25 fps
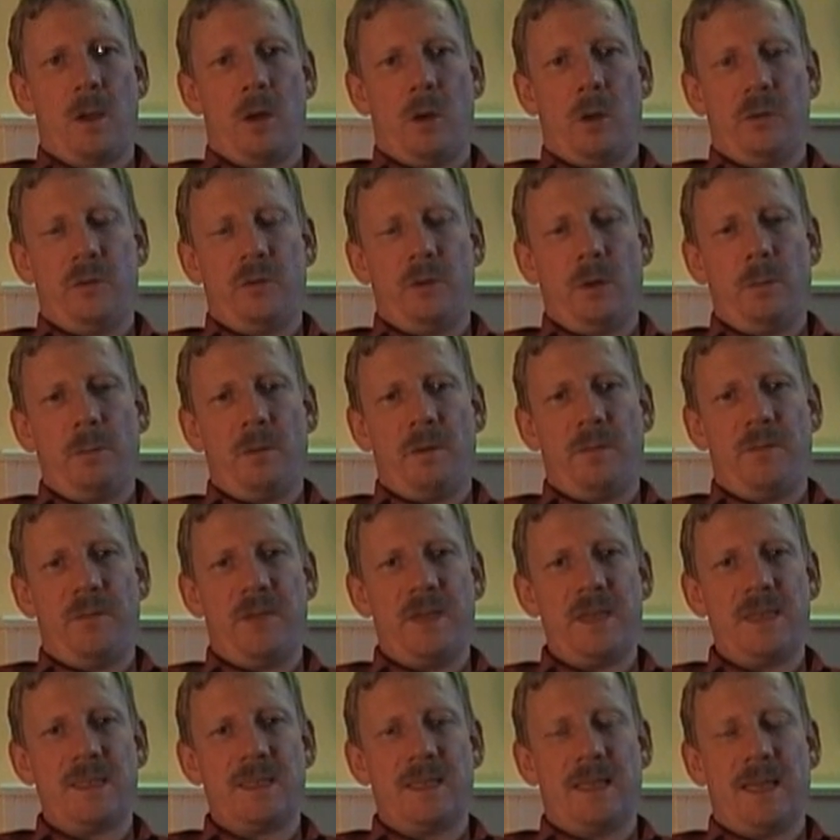On top of
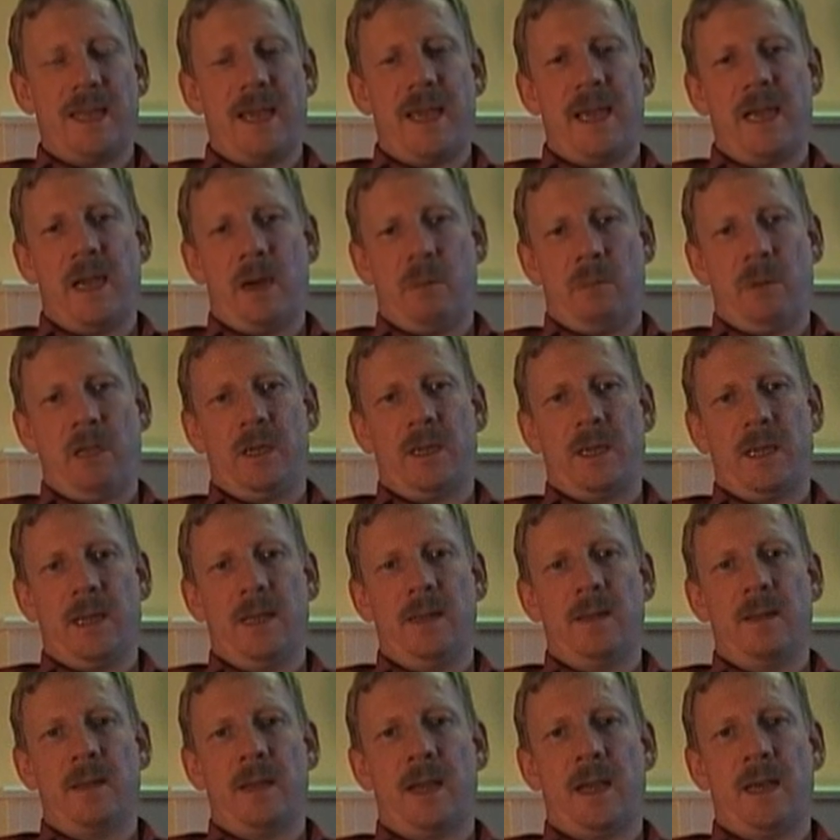this layer, we
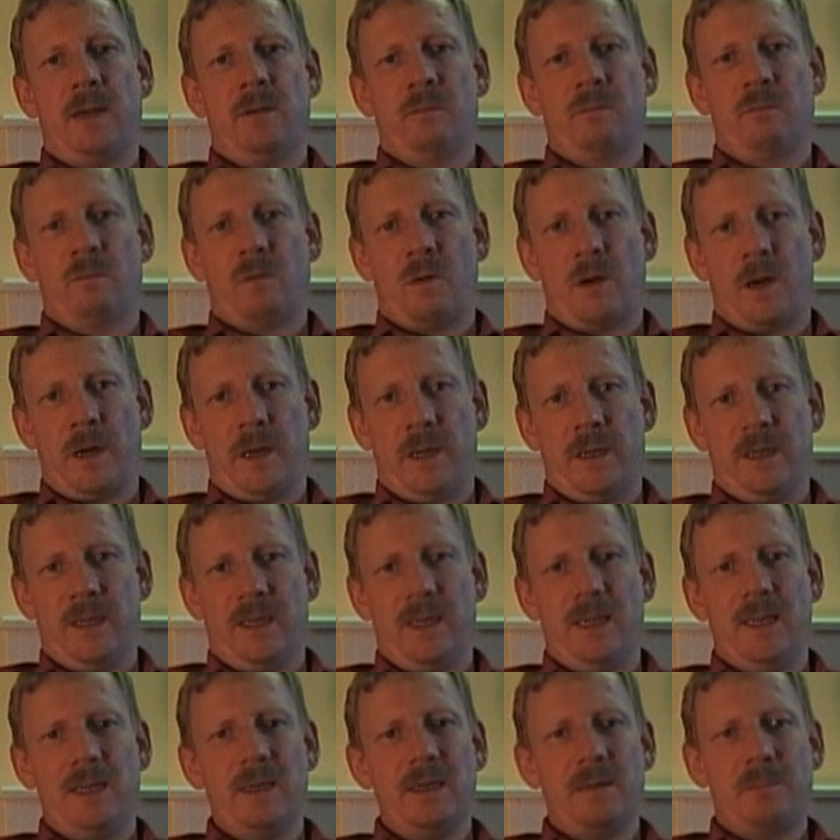can then write,
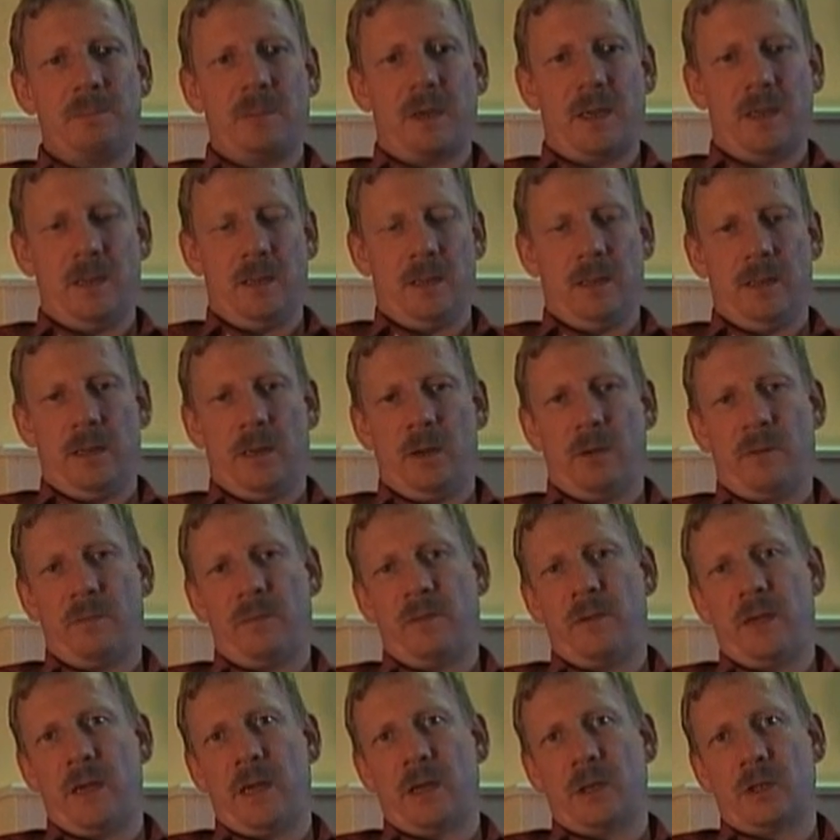independently
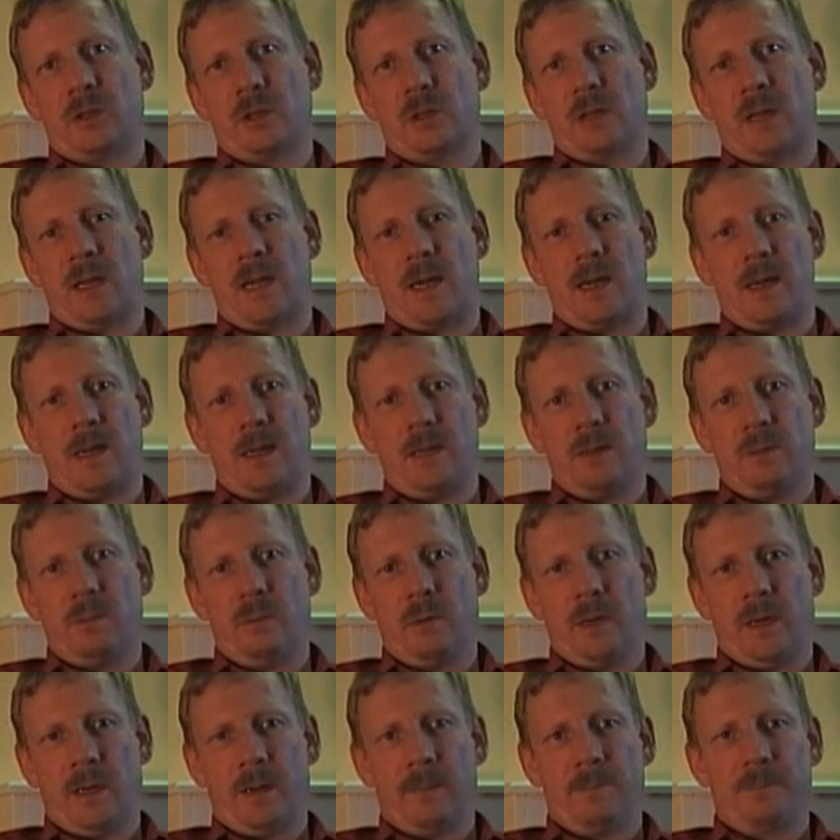of the actual
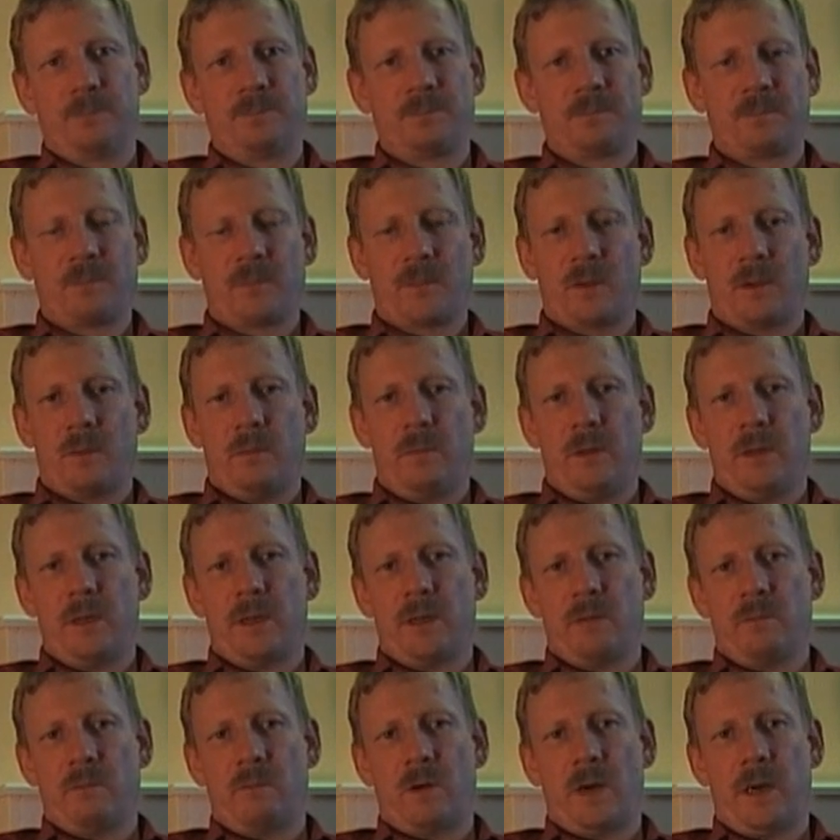hardware, we
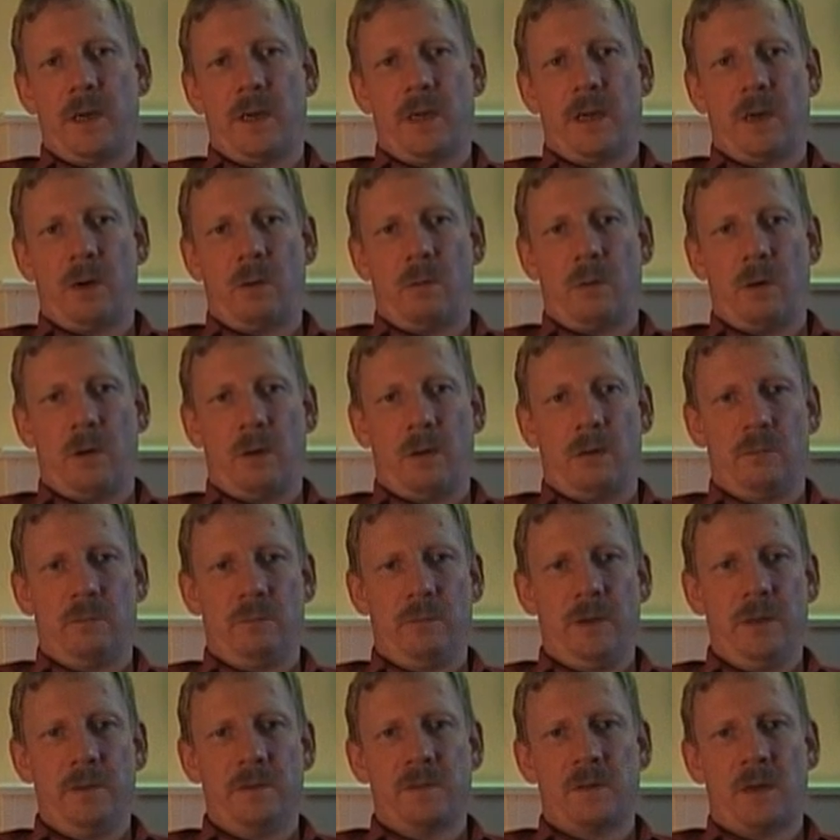can write our
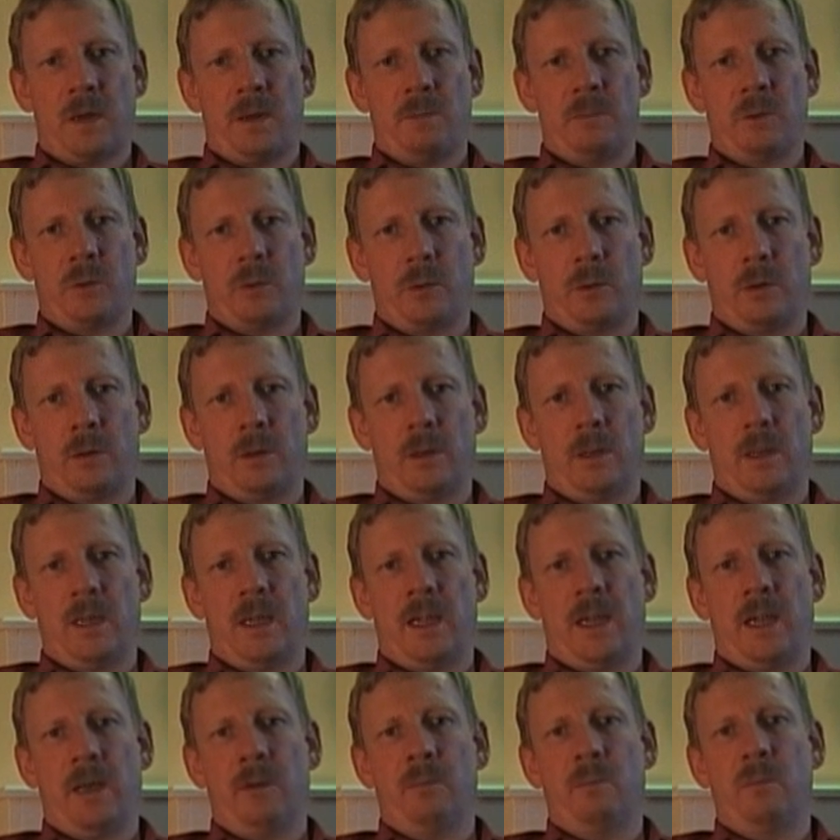real-time kernel,
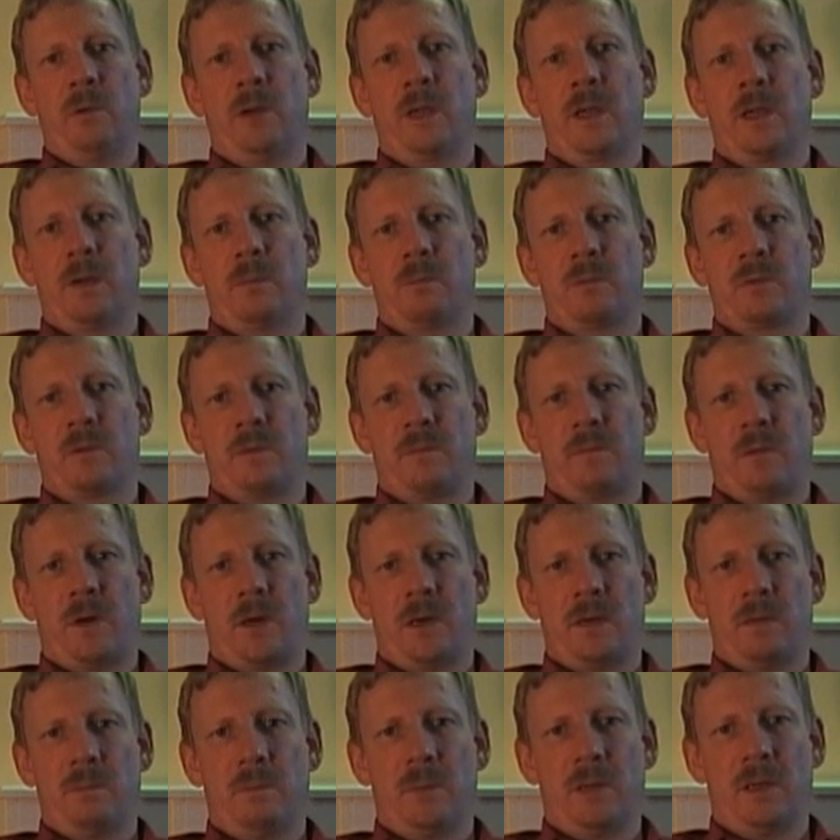and we can
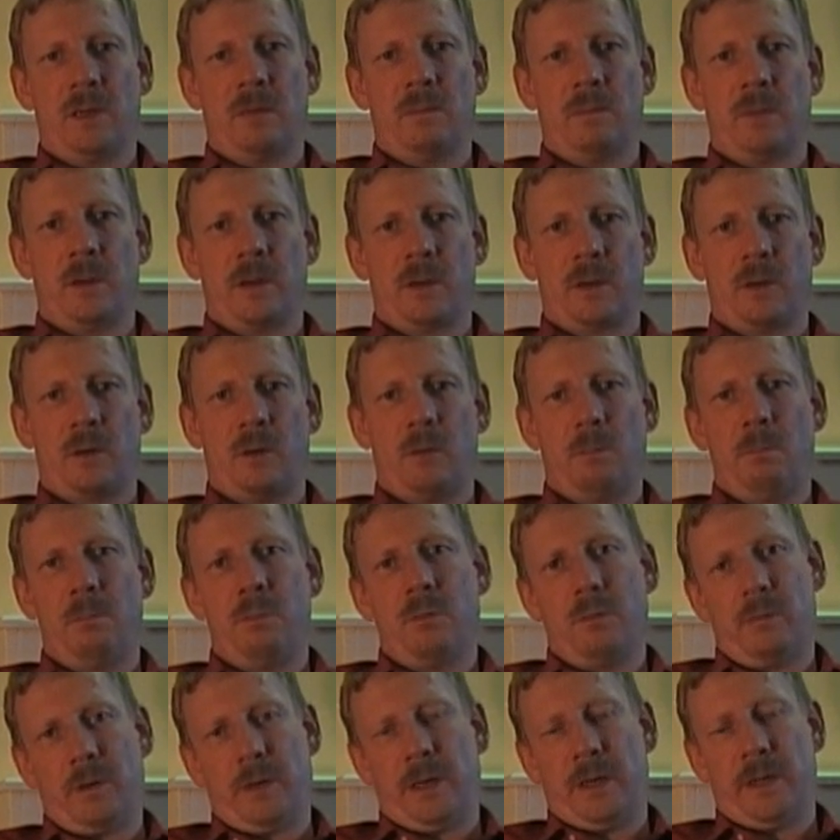provide middleware
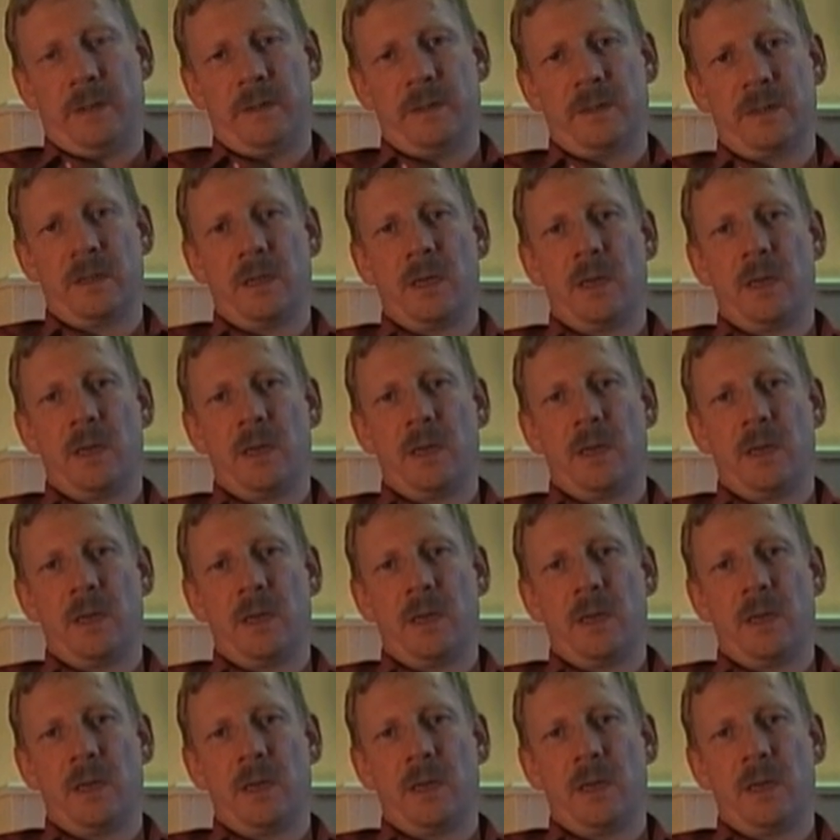components,